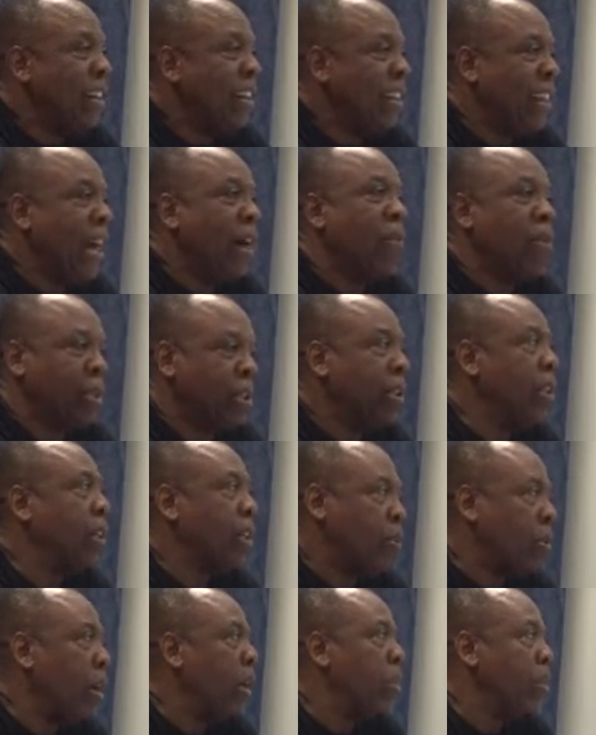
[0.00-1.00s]
That was an
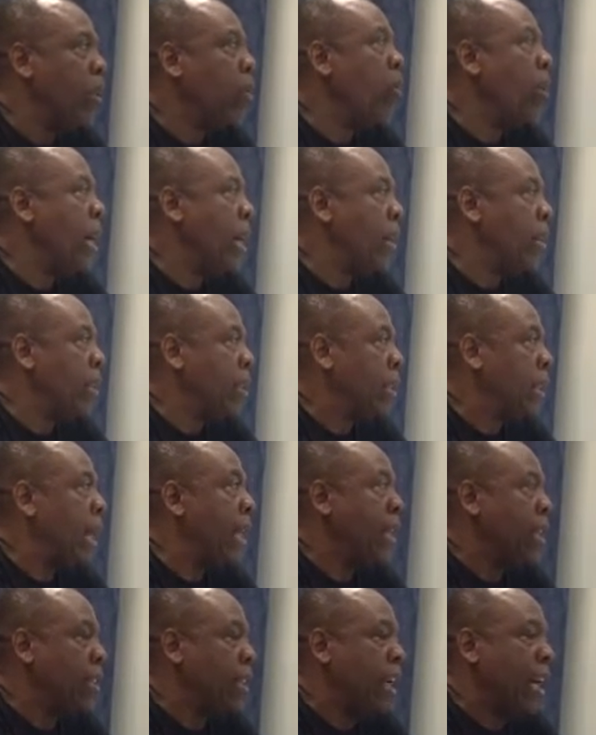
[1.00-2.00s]
incredible win because
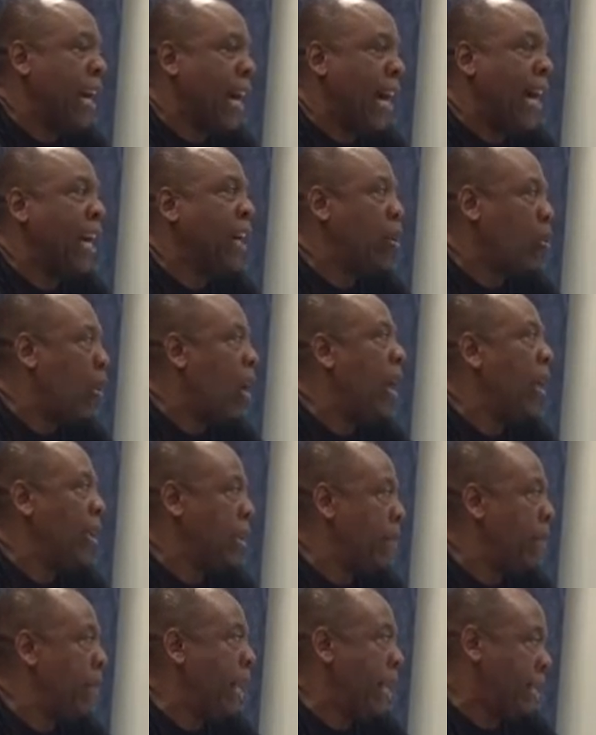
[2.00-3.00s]
that is a
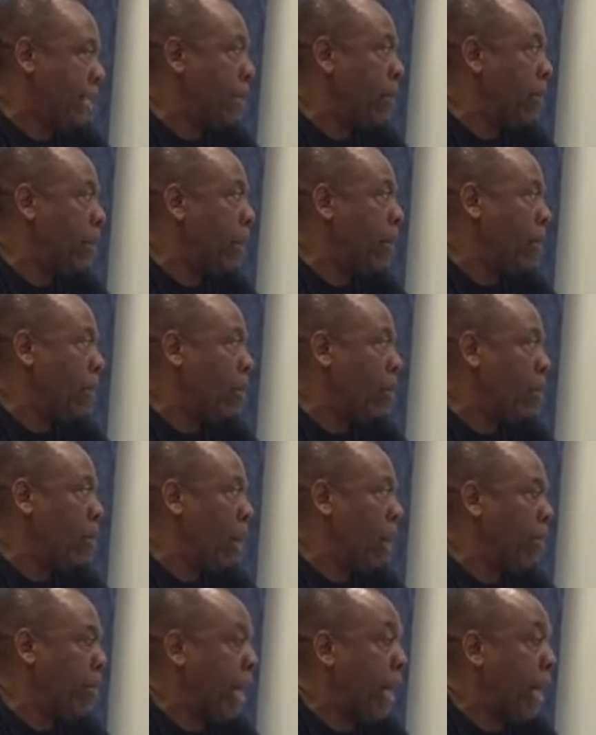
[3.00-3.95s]
high-quality basketball program.